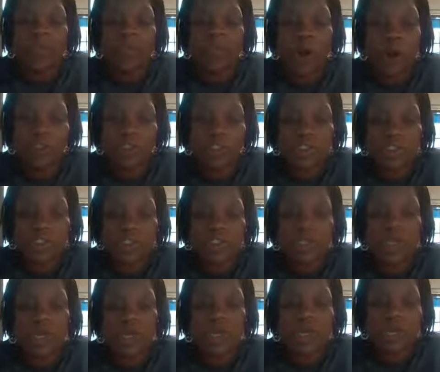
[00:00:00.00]

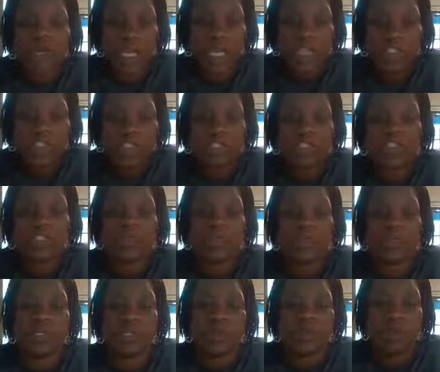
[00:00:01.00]
foster
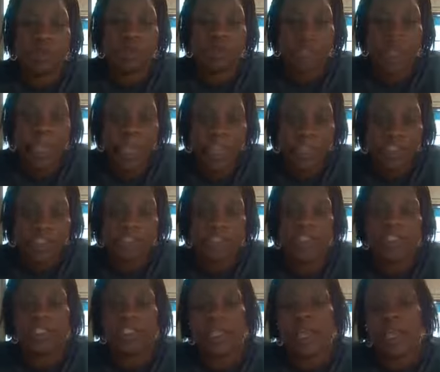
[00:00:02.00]
relationships and
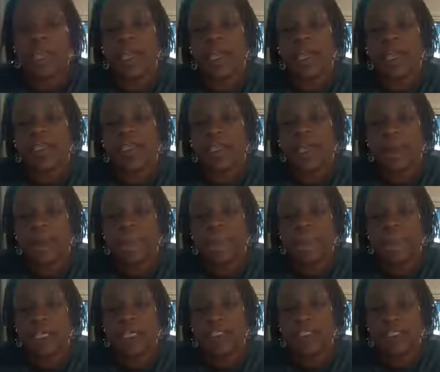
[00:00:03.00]
communications and
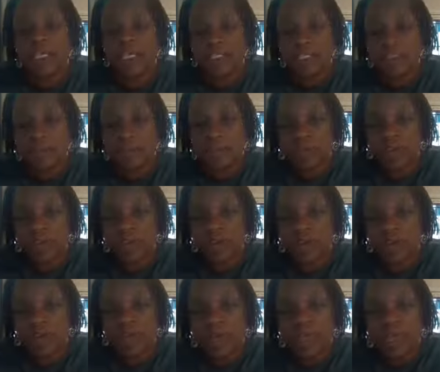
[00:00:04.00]
and things of the
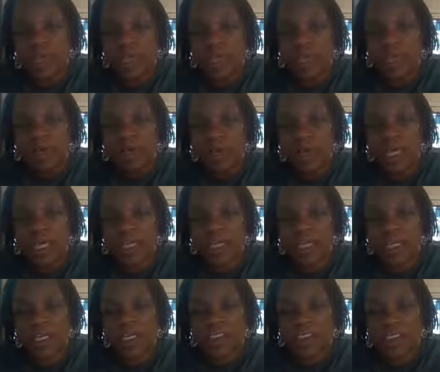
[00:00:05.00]
sort. Amen.
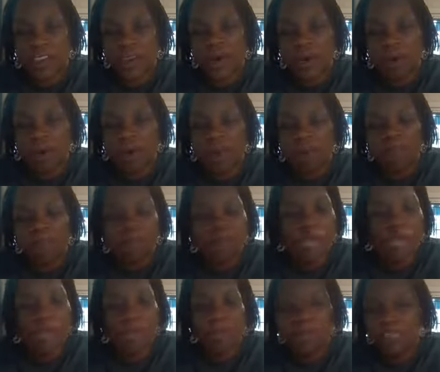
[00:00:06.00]
And so
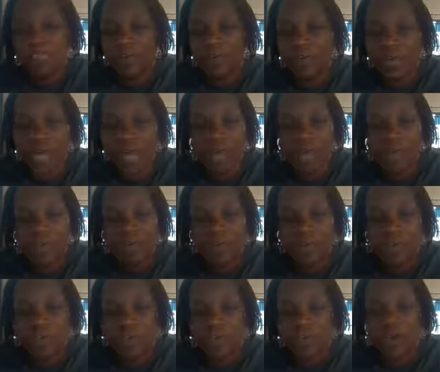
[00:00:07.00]
I'm believing God
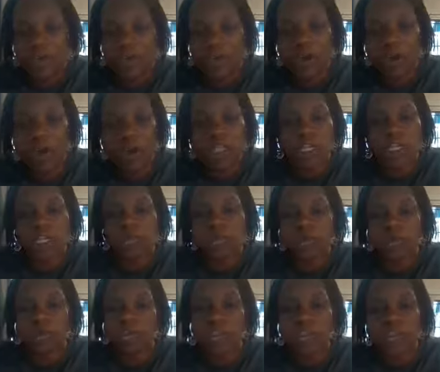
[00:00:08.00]
for you know the online
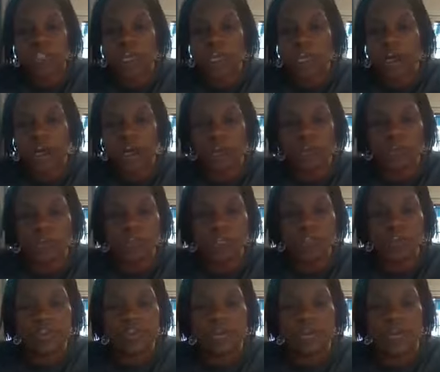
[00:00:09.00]
store to take off
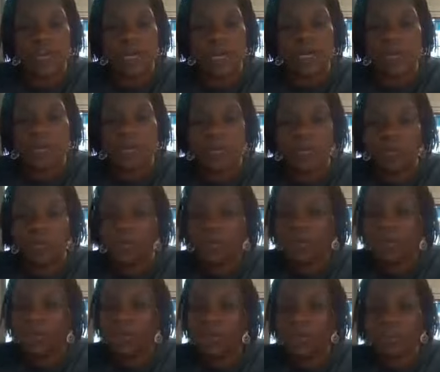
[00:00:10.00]
and to um,
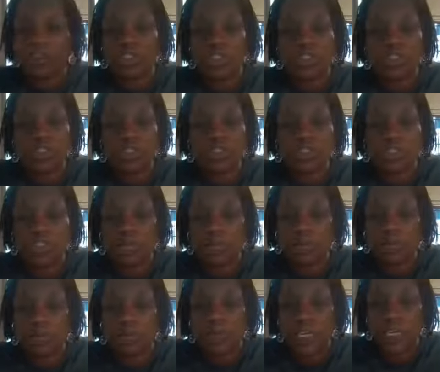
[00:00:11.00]
you know to just
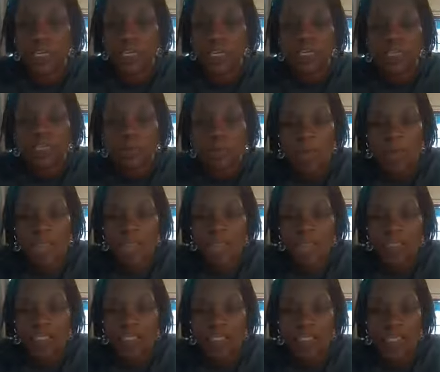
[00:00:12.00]
um,
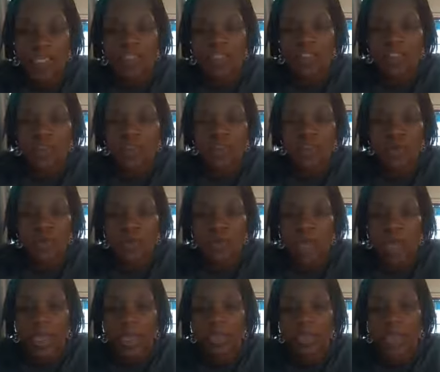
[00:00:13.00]
expand in such a
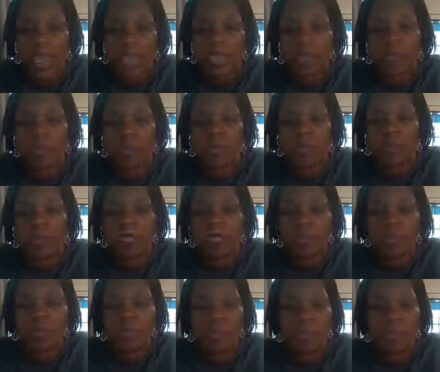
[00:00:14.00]
way that um, will